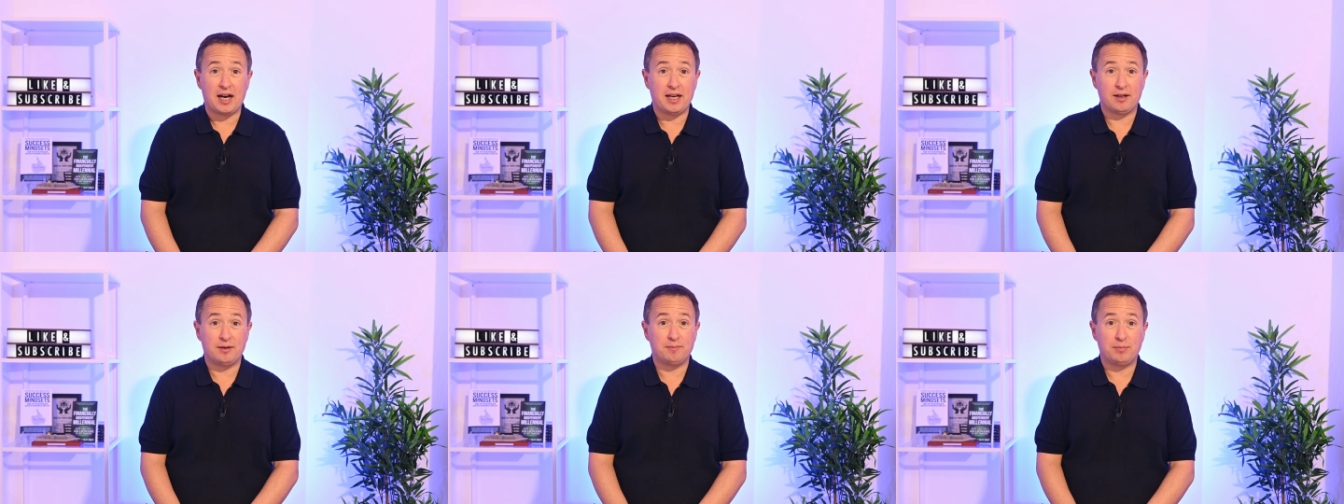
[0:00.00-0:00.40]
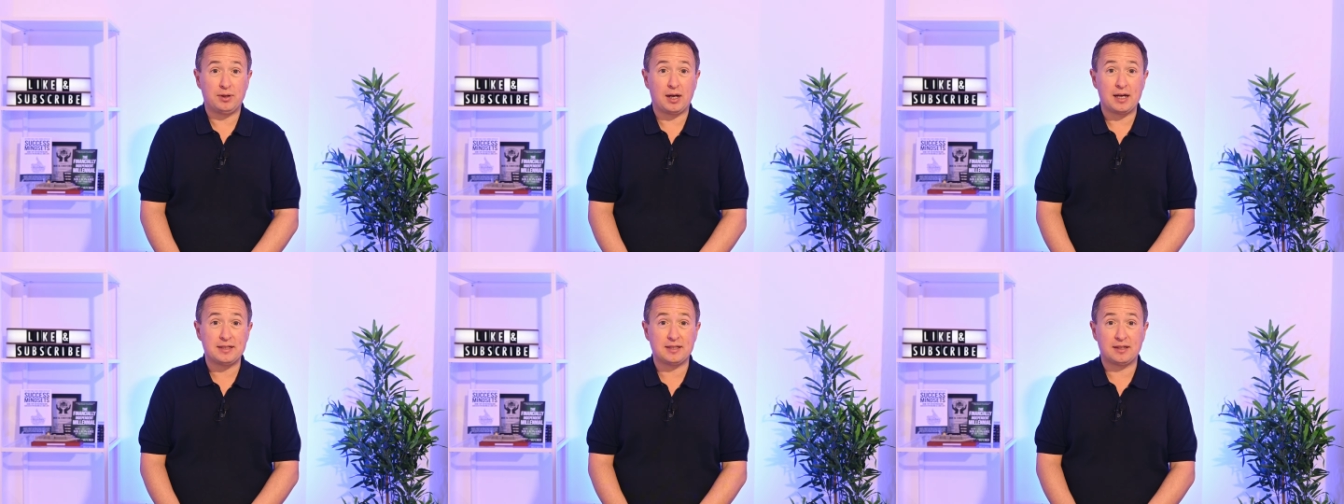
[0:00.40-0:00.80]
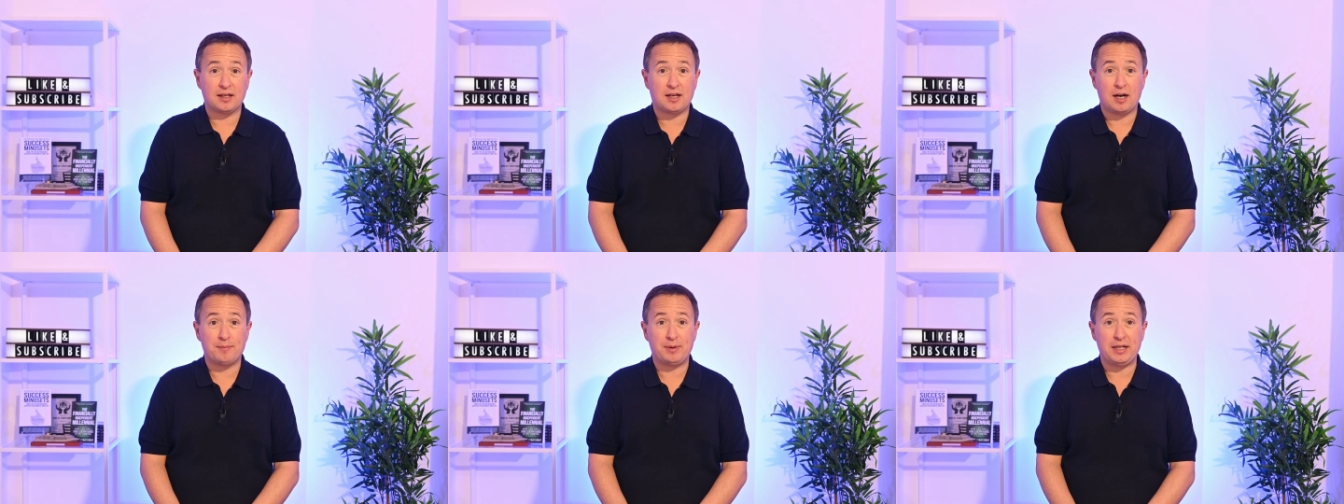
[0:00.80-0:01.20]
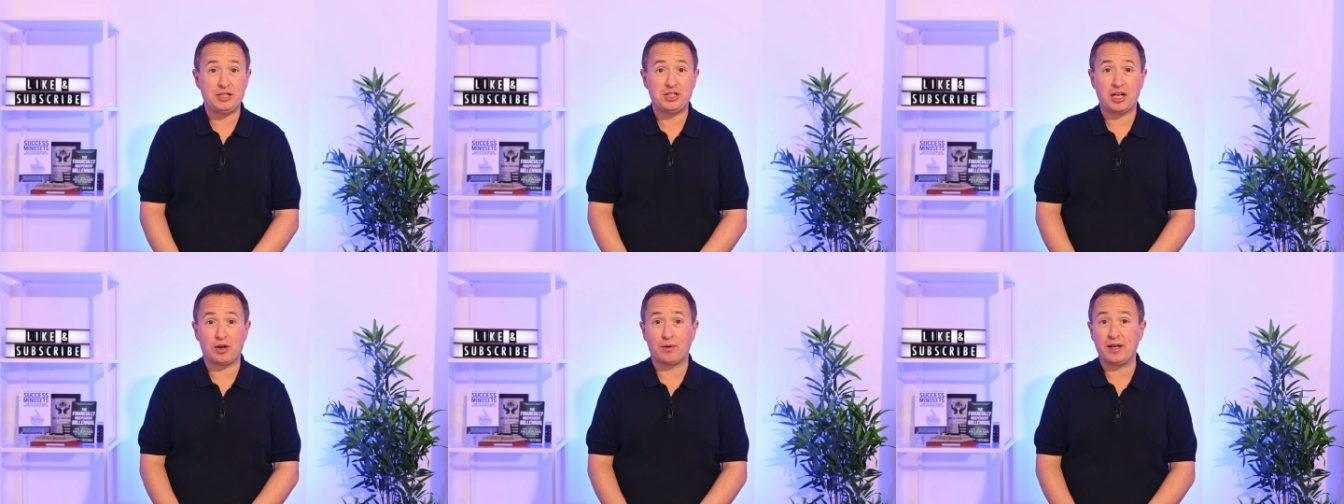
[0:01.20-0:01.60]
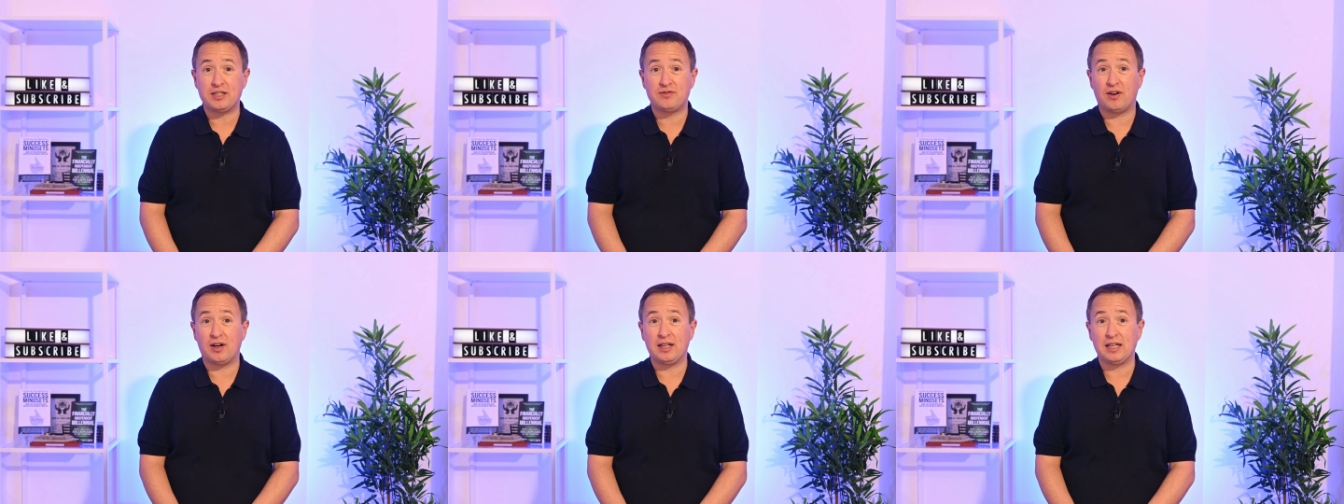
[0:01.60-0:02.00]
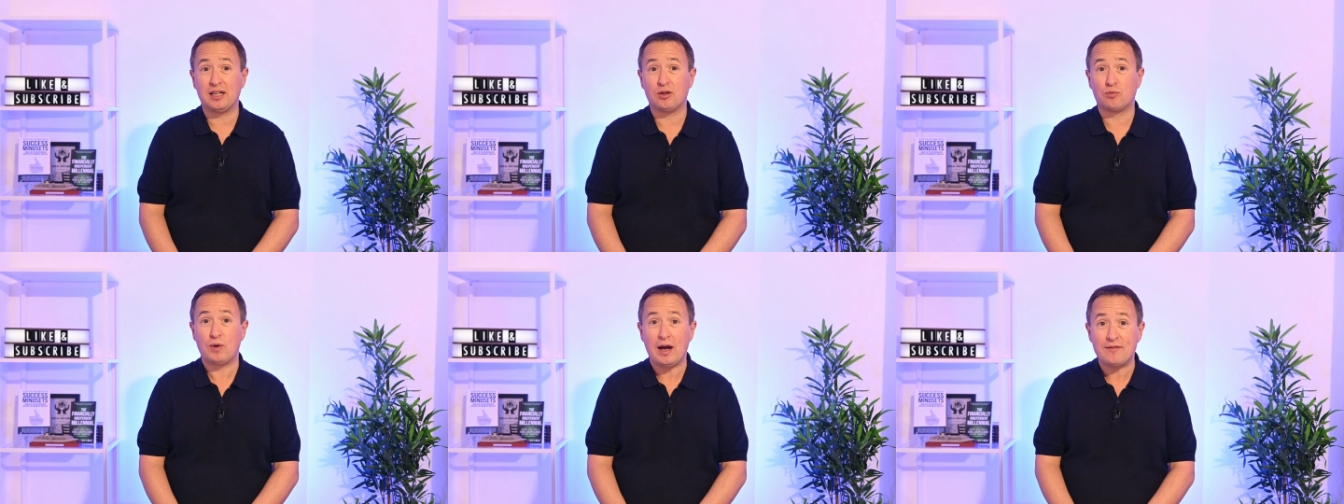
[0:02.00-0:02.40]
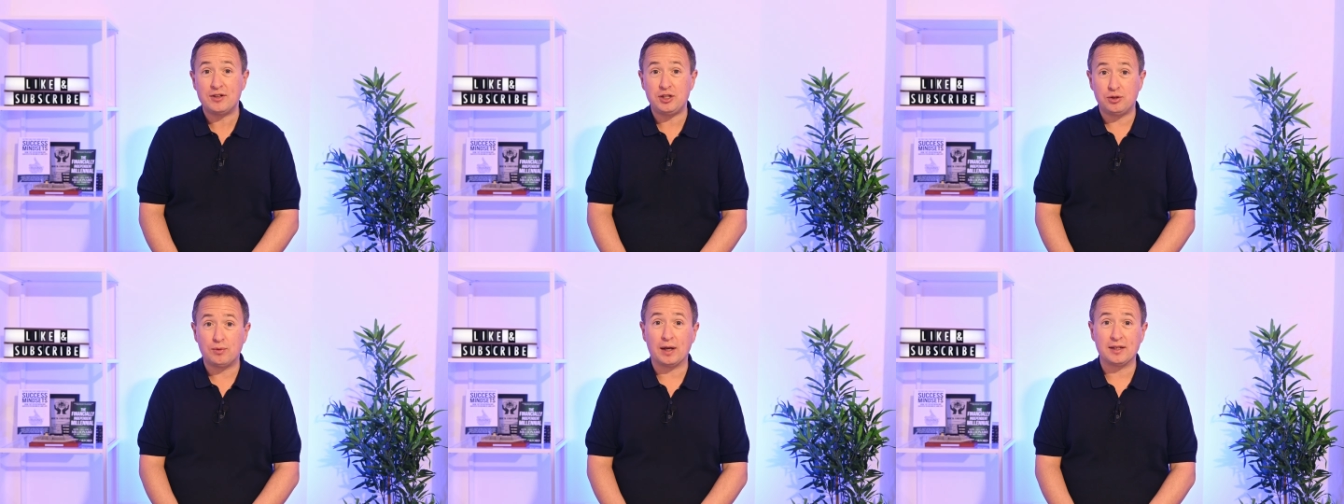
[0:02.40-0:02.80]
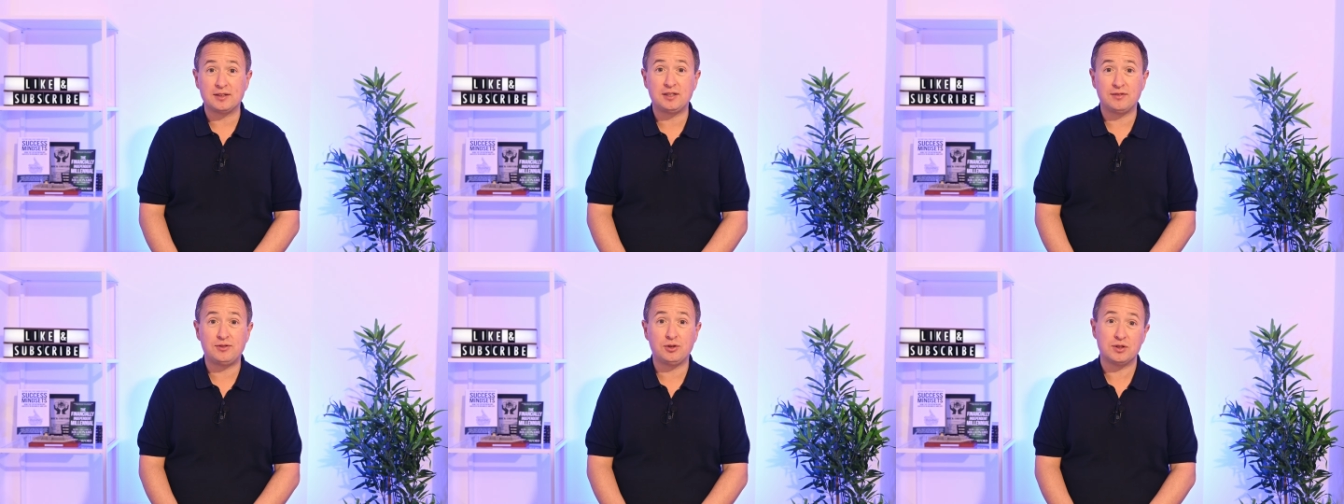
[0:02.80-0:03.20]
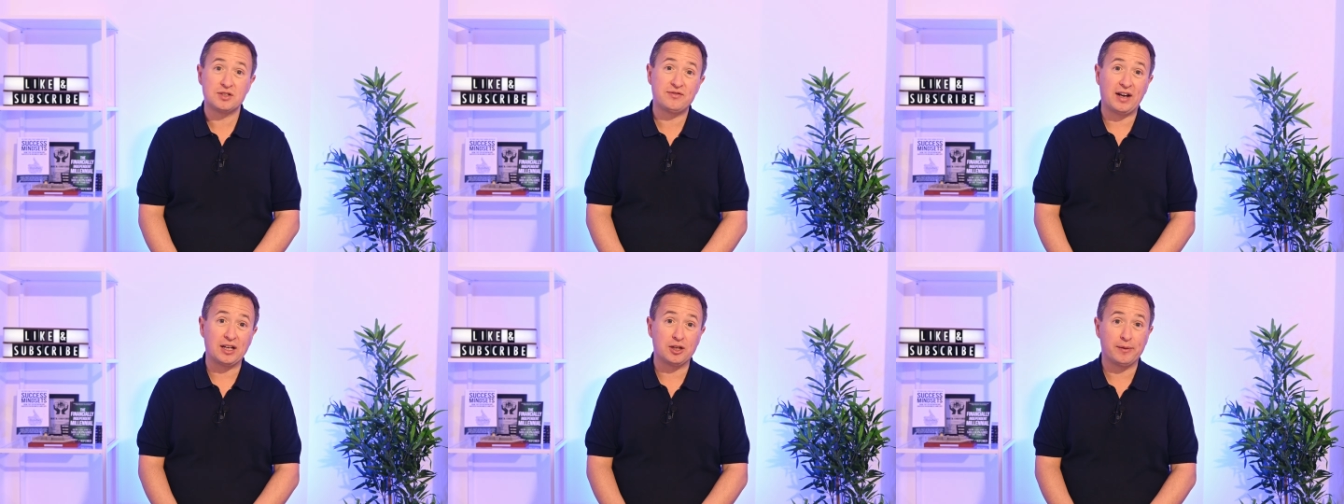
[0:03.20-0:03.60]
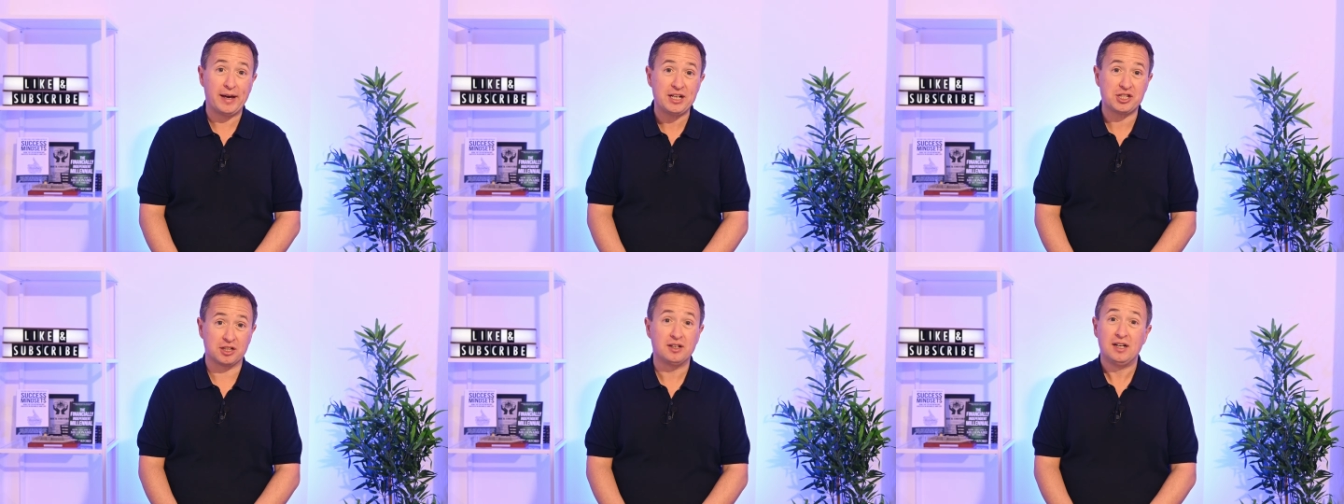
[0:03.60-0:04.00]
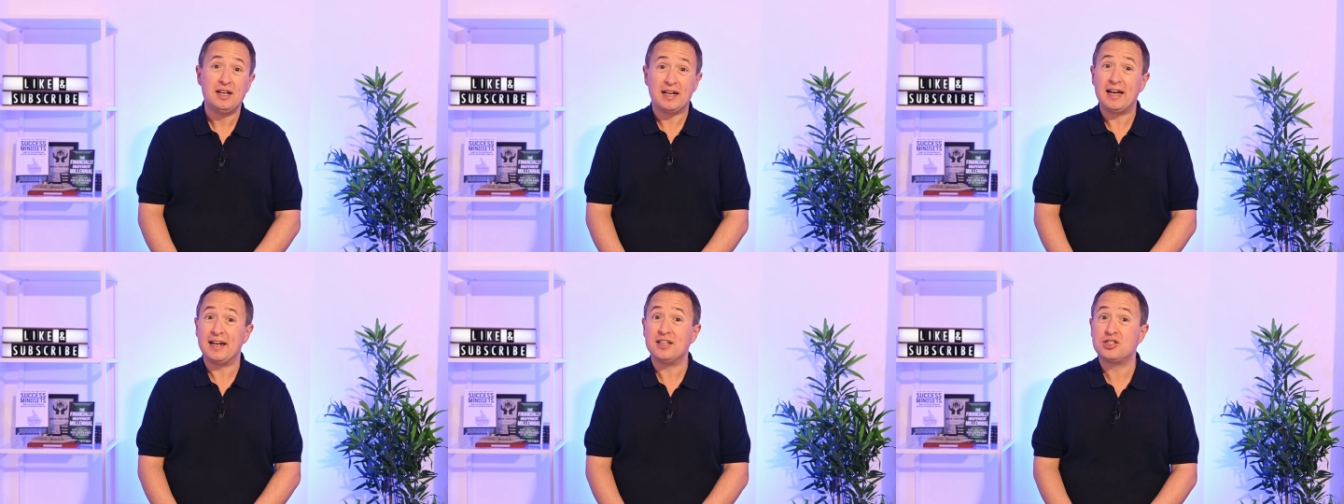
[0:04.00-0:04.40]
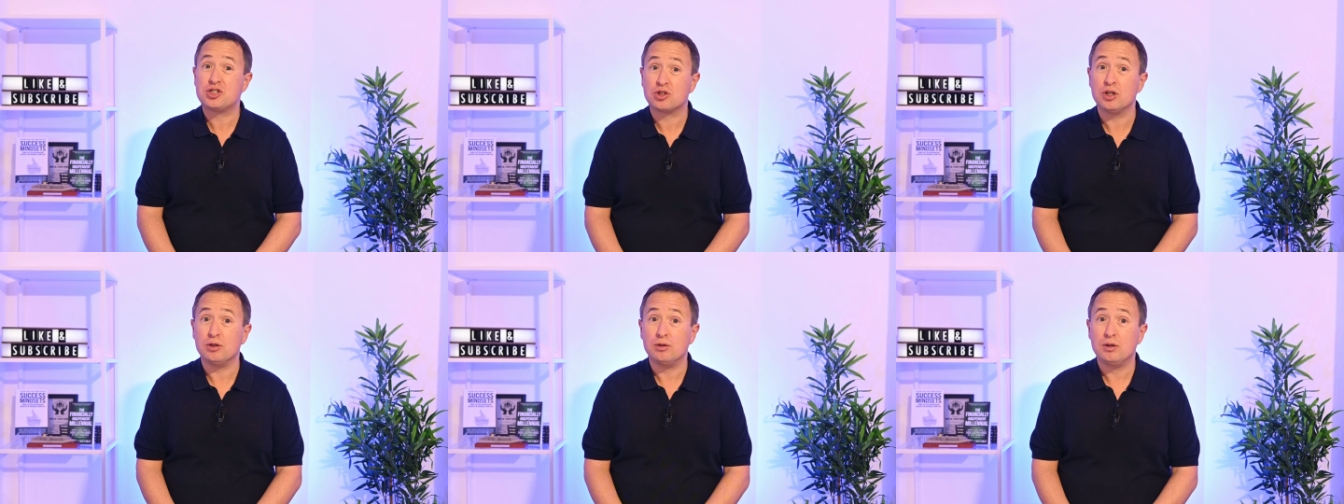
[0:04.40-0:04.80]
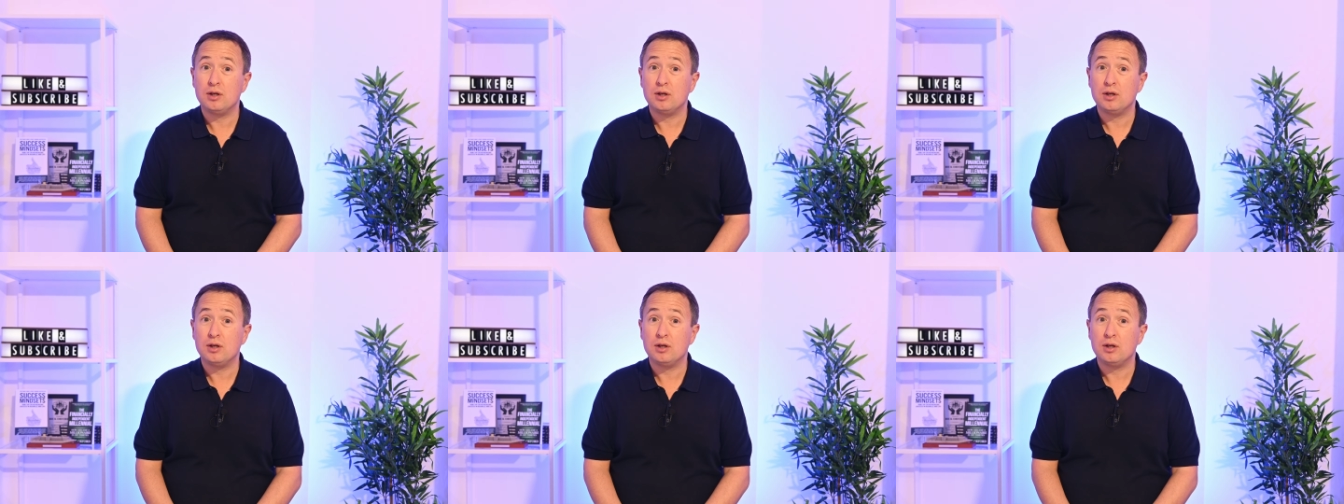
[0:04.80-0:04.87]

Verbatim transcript: it implies that the company generates very little revenue relative to its valuation. And it's true.